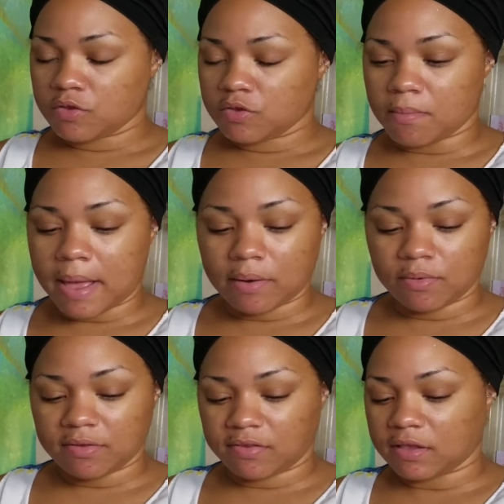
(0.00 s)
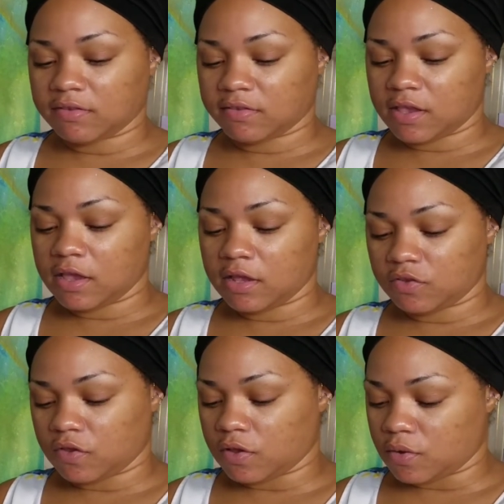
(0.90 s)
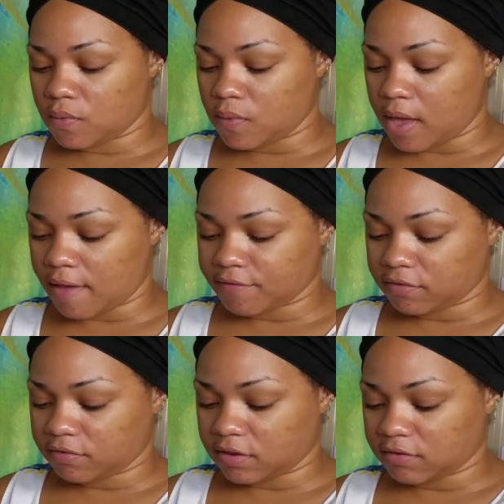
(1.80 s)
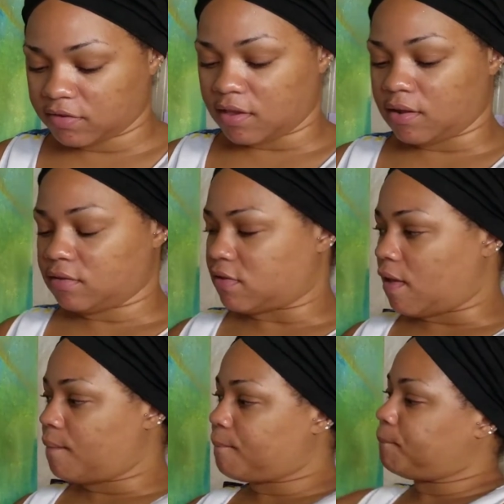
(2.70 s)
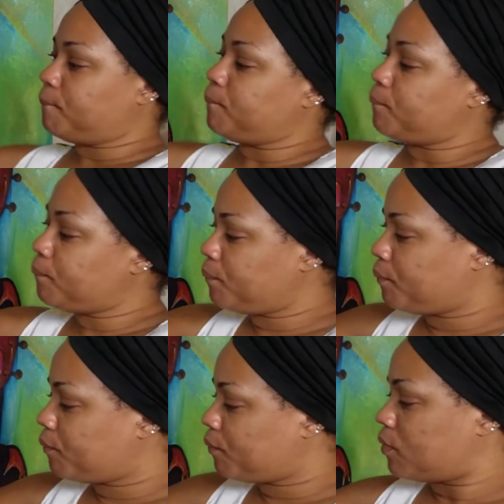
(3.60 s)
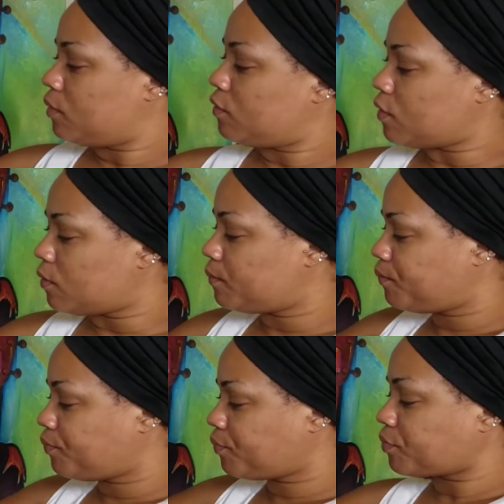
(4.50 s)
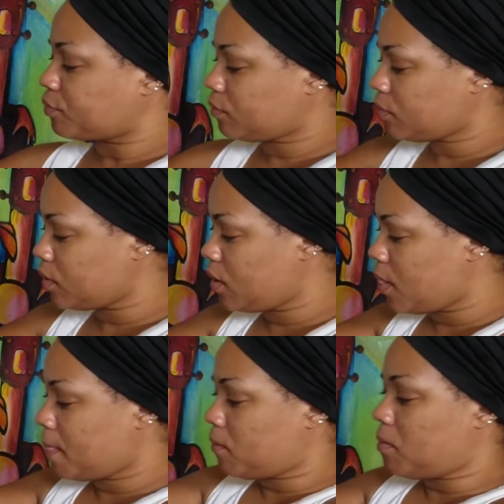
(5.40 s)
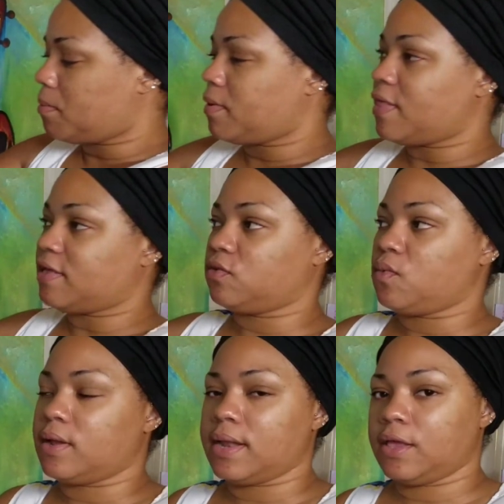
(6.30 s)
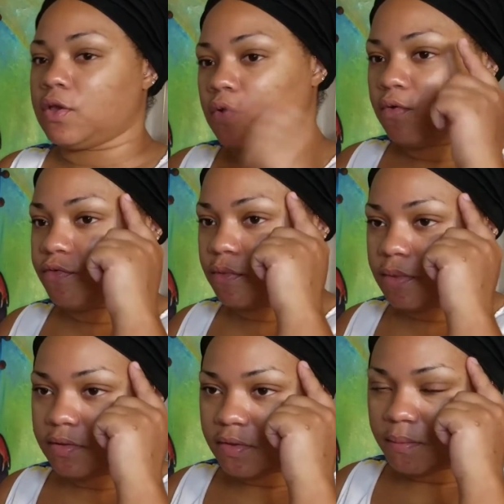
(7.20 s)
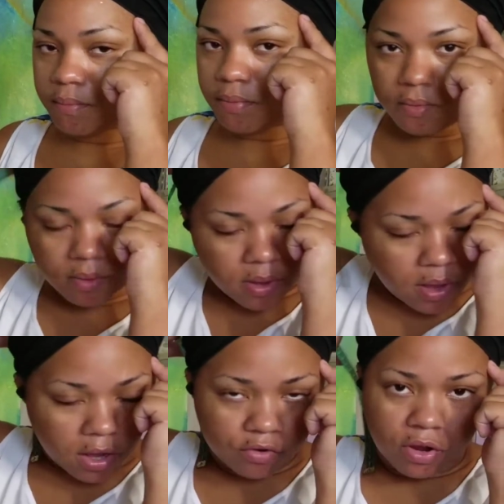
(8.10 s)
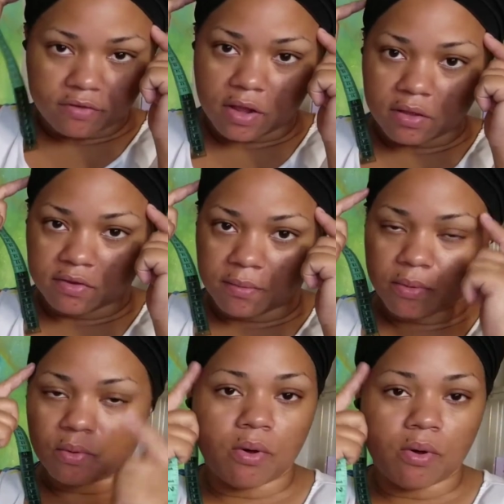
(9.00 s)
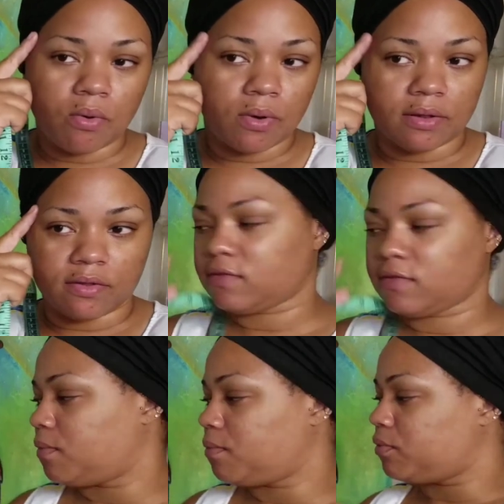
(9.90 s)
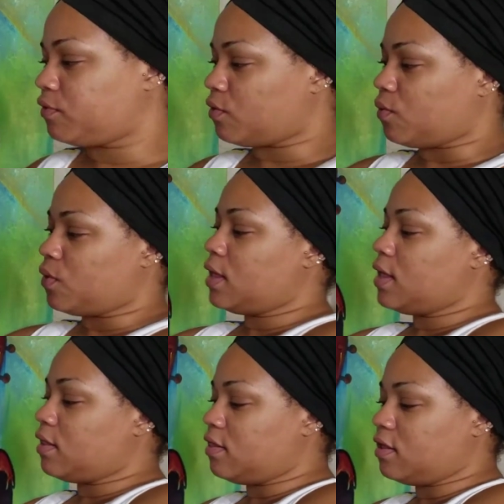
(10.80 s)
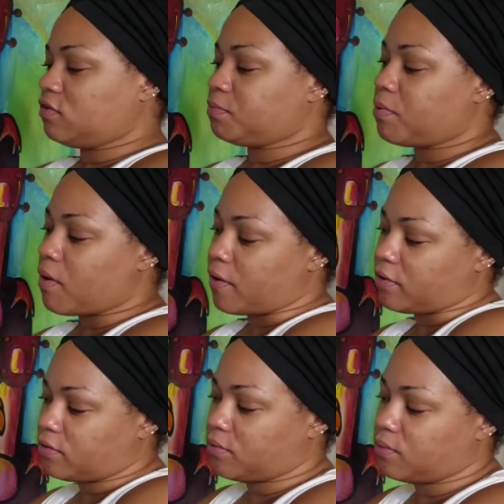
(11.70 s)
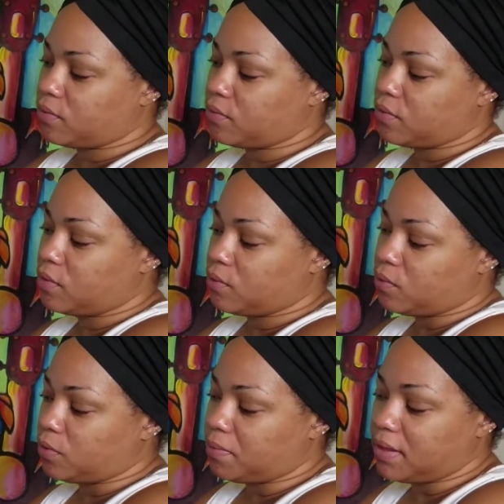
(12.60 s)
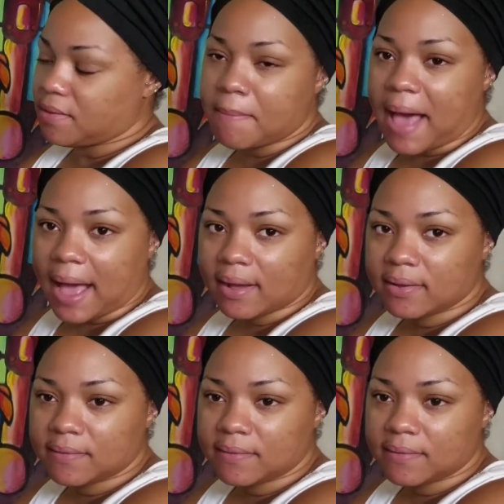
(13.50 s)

so mine was 16 so you know half of 16 eight. so Remember, that's the one that you go from the temple across the occipital bone into the temple. So this part would be the back.